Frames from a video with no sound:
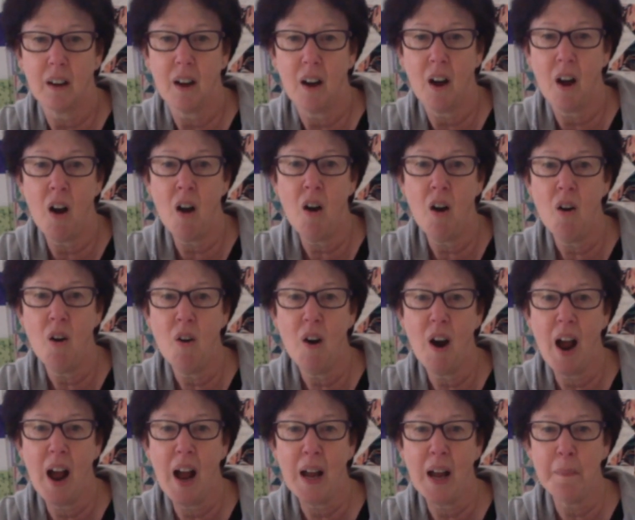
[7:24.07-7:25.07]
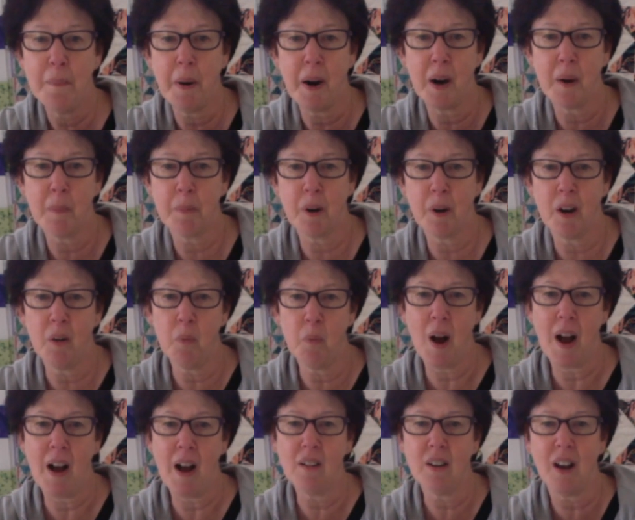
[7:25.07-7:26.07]
Oh, hi, Barbara.
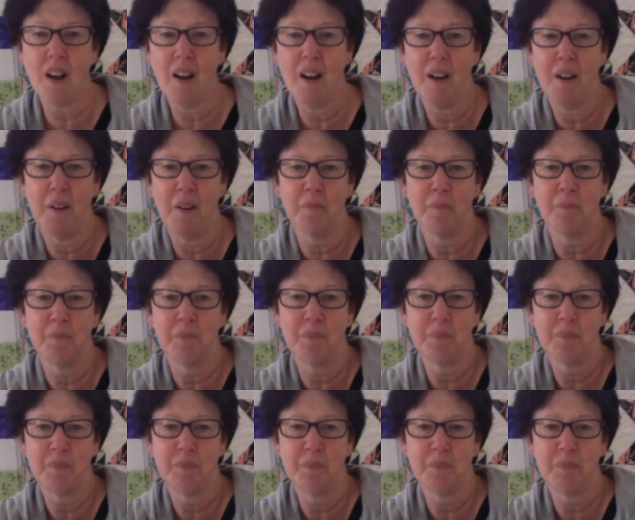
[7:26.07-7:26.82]
Welcome.